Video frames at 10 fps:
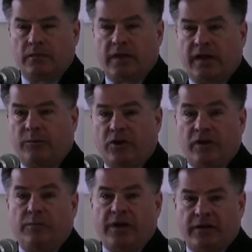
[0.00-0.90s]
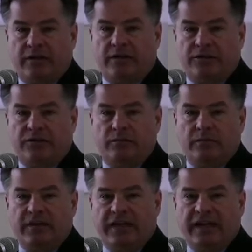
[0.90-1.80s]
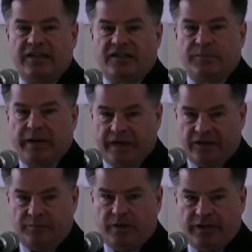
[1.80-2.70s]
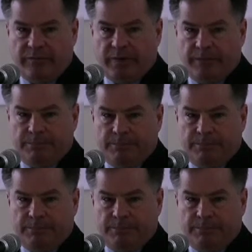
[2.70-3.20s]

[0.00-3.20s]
And I'm going to come back to this in spades, believe me.